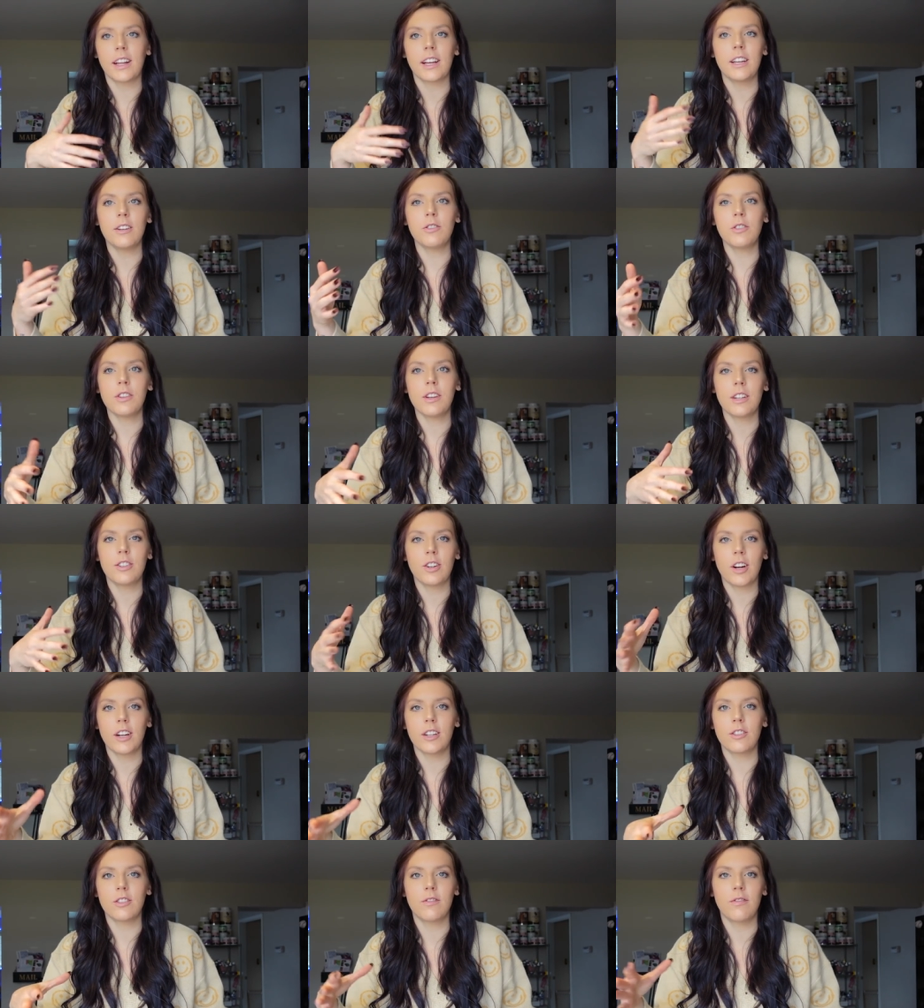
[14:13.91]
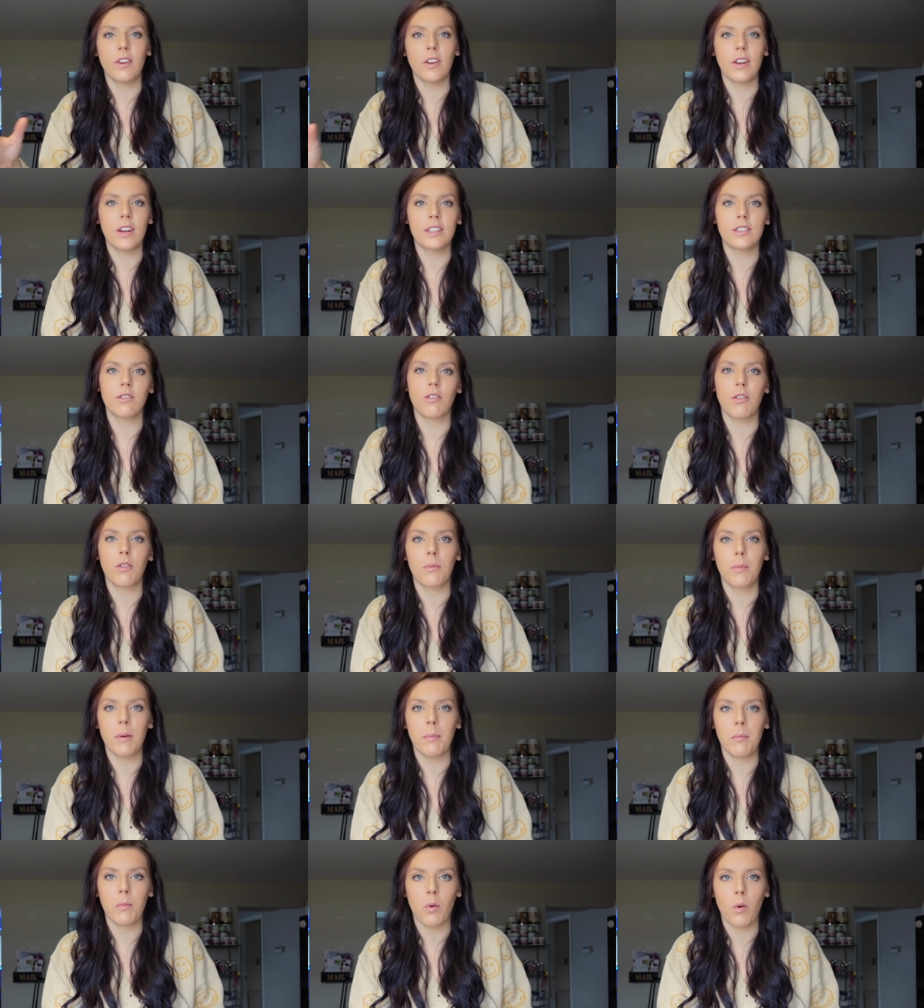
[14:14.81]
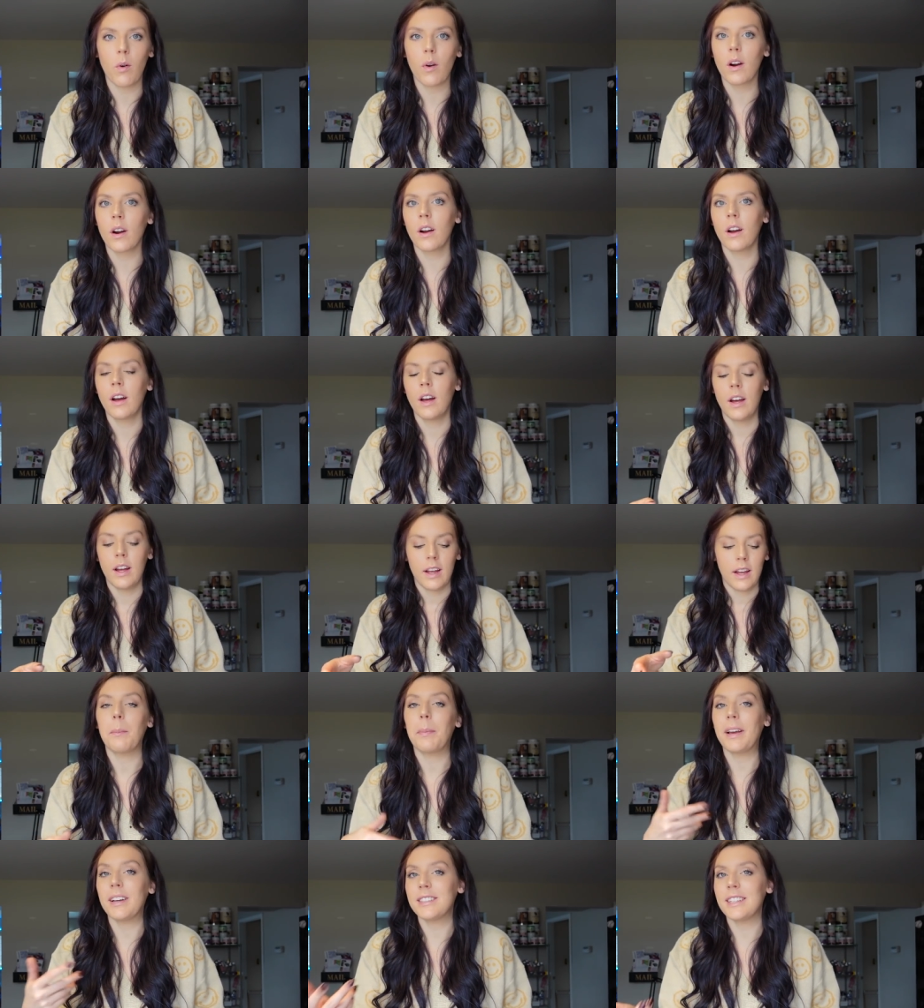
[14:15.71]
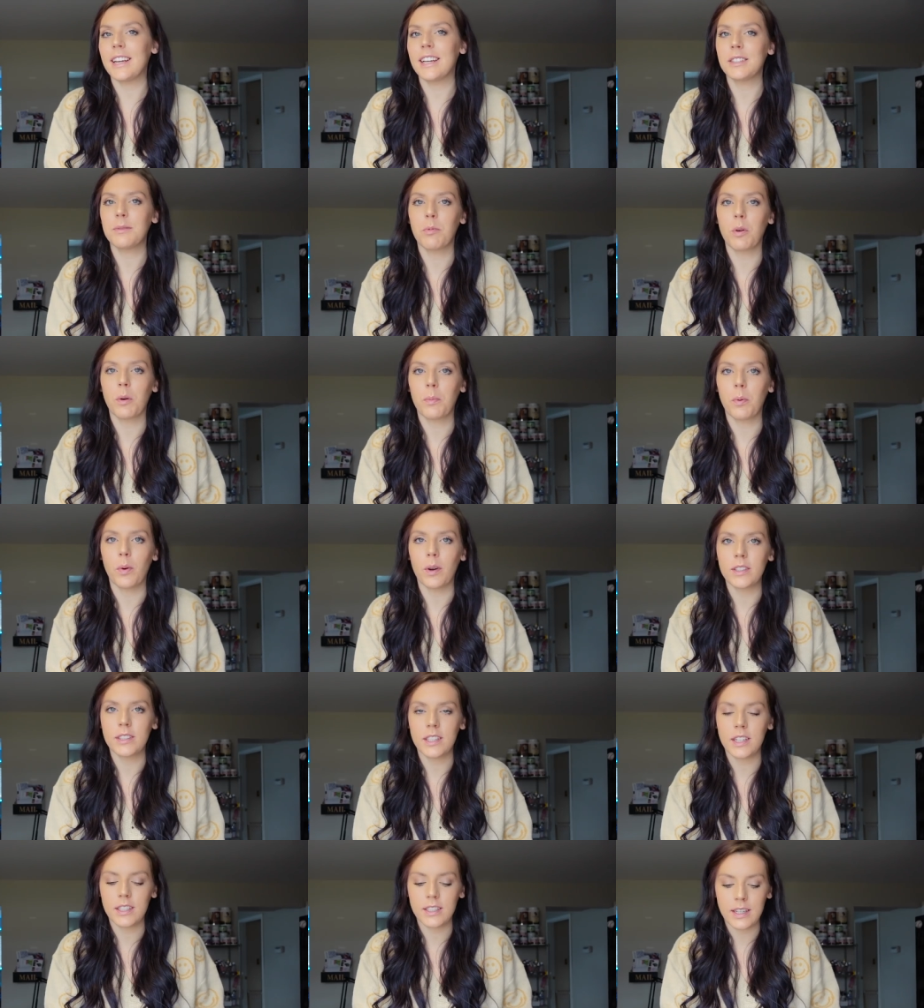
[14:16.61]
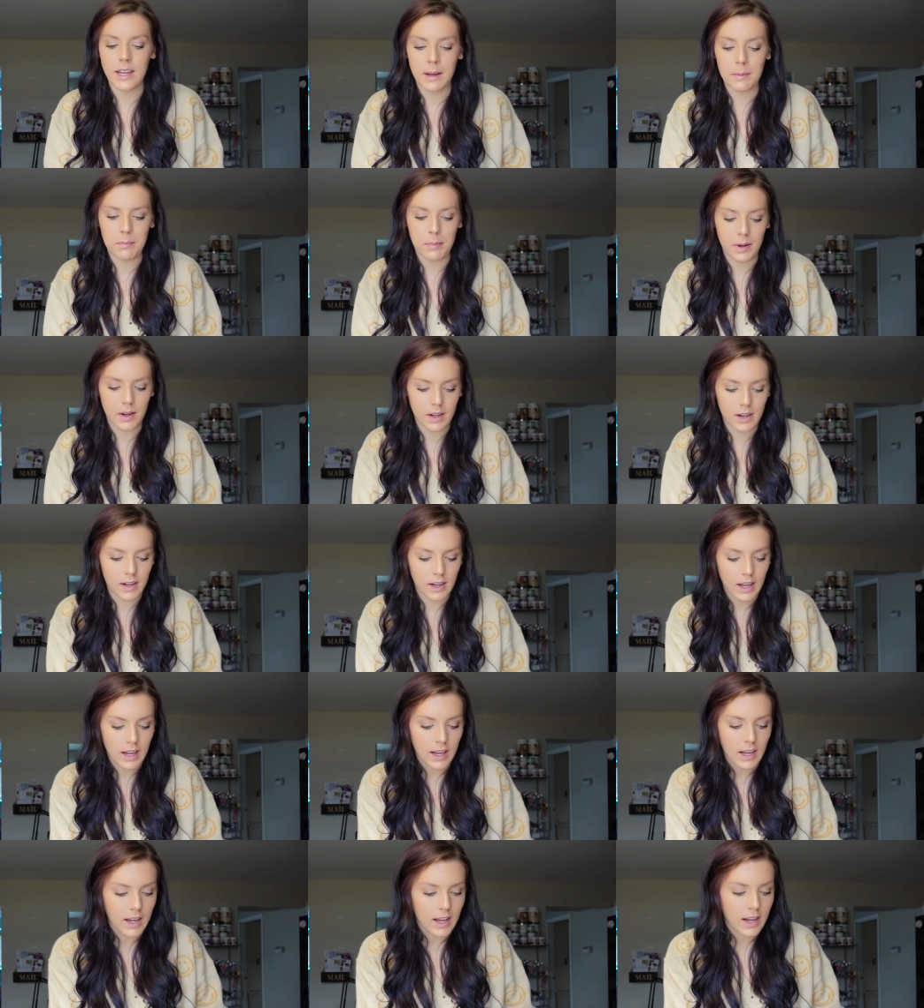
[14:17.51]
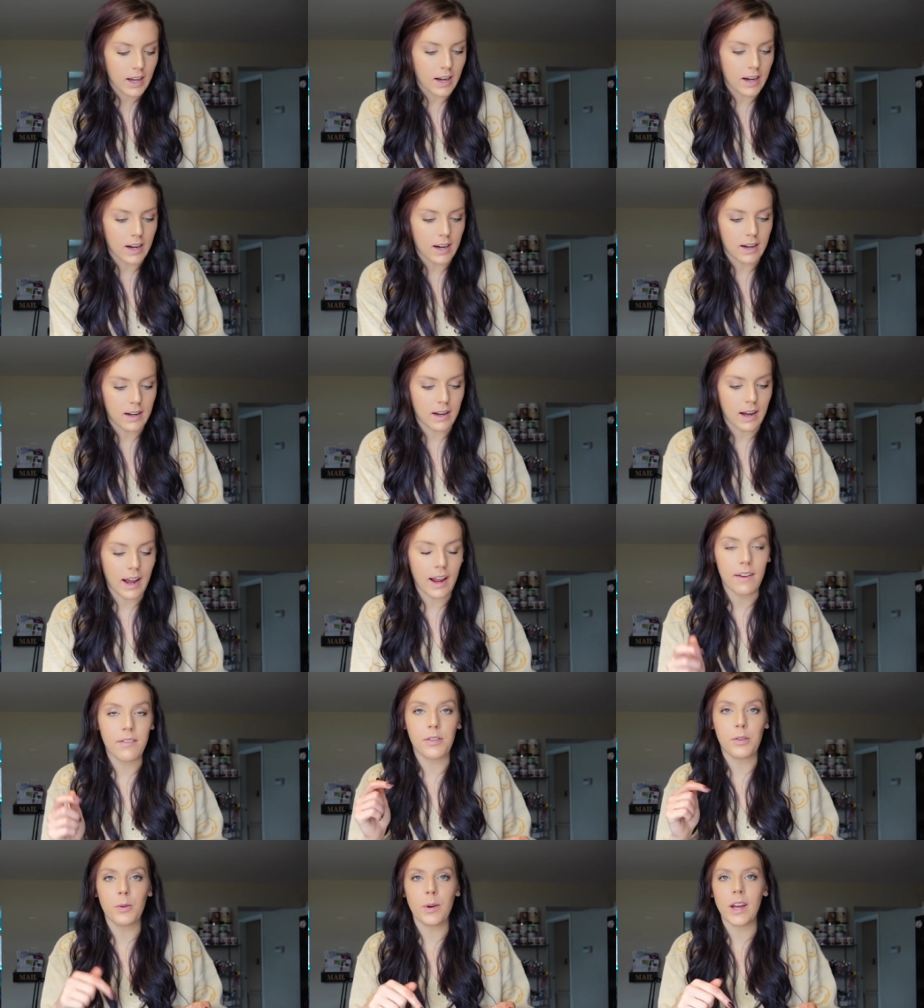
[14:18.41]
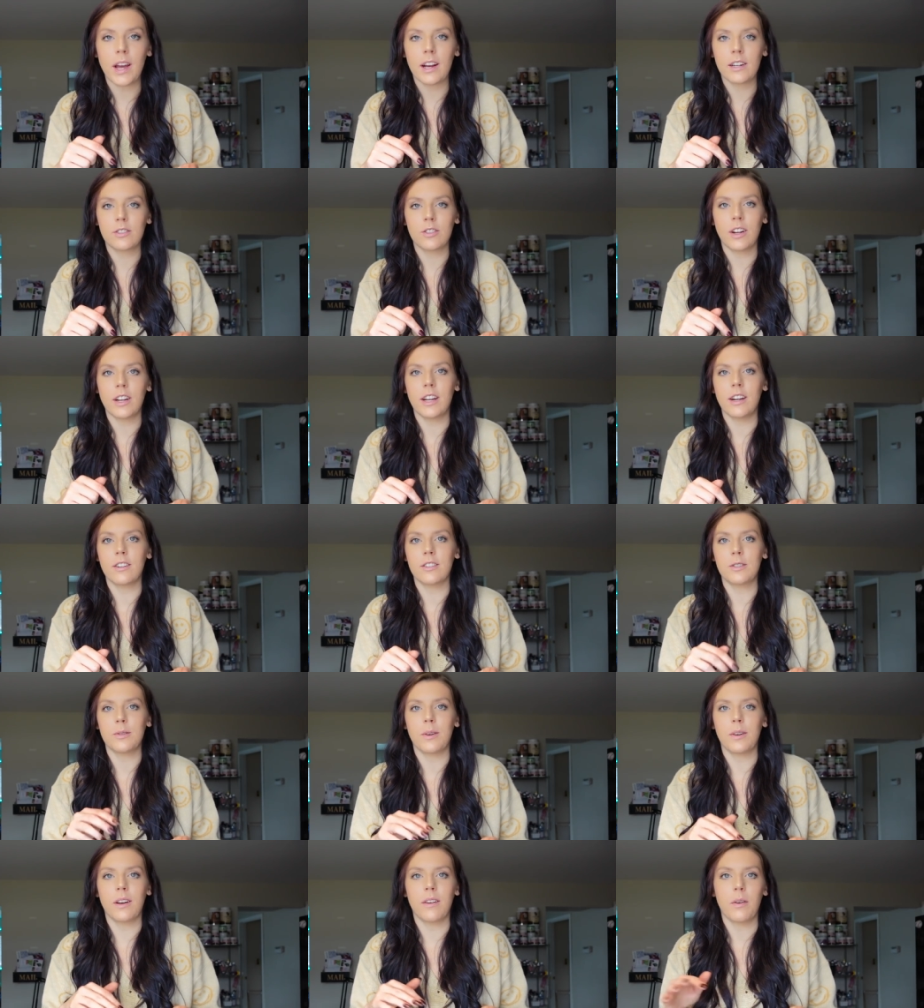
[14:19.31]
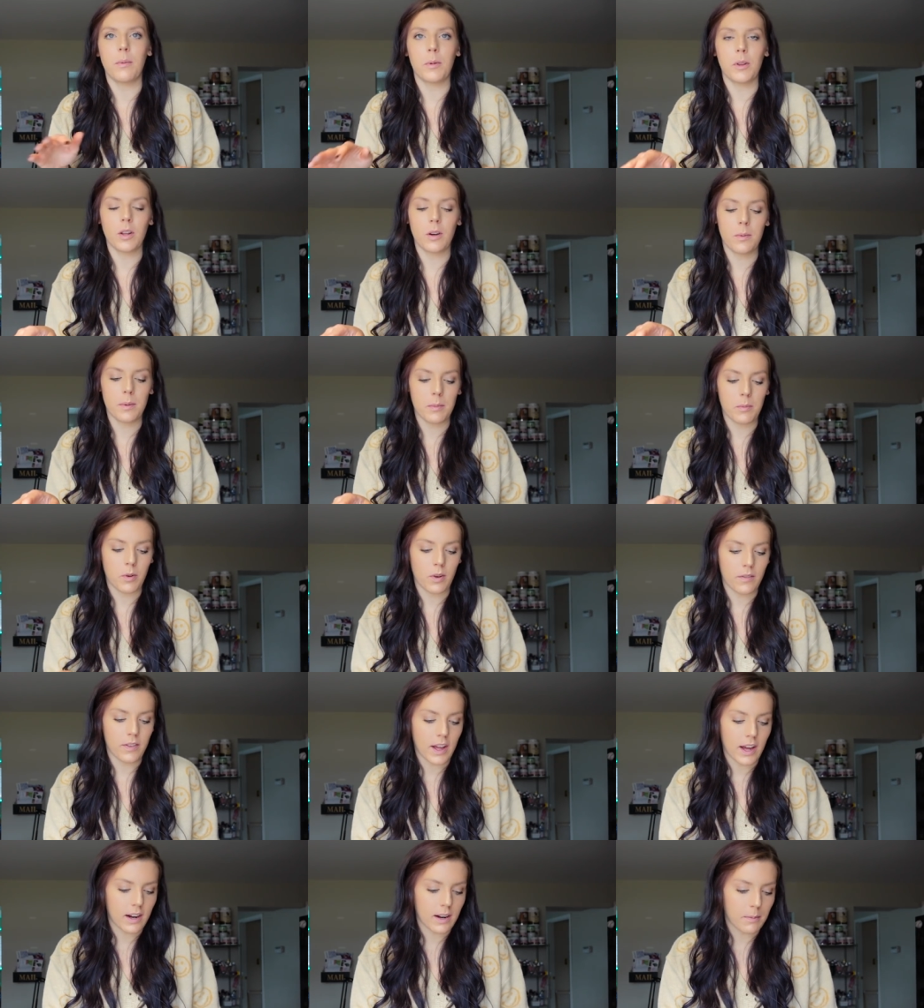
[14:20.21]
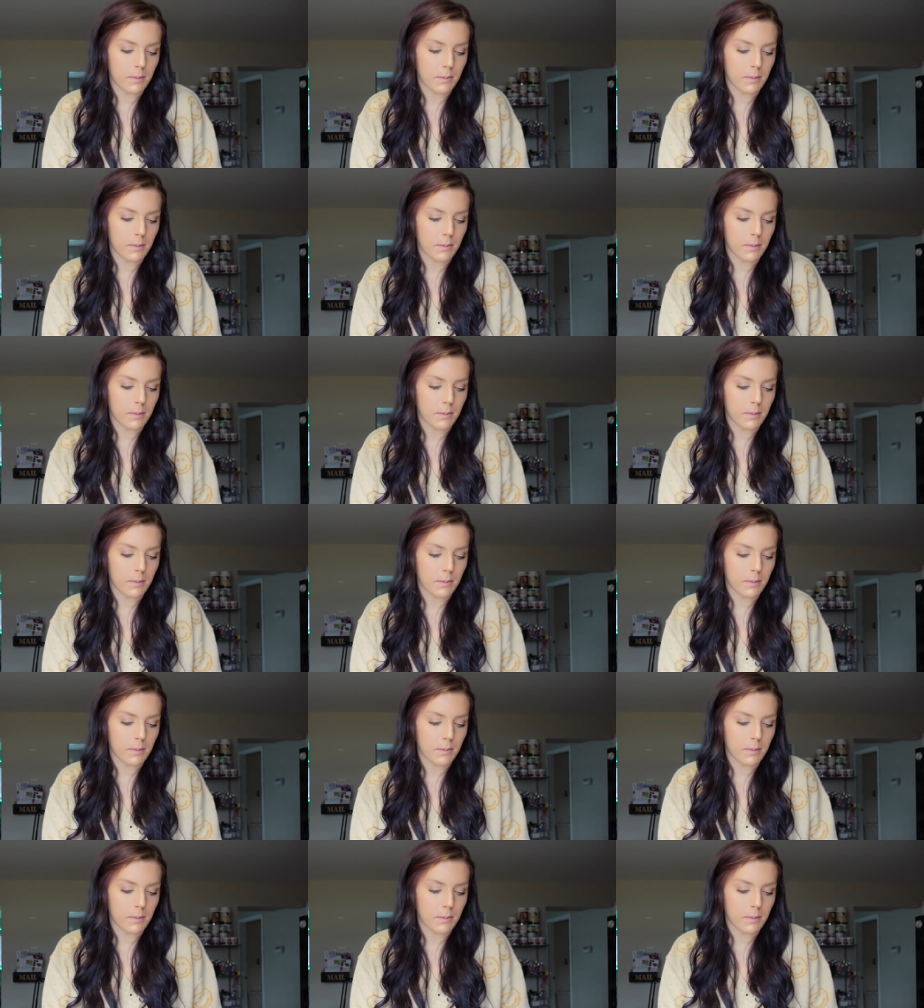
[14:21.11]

Like usually I try to just fill his a little bit more because he gets more points in a day, but uh, I have three eggs right here, so I'll give him a little bit more of that.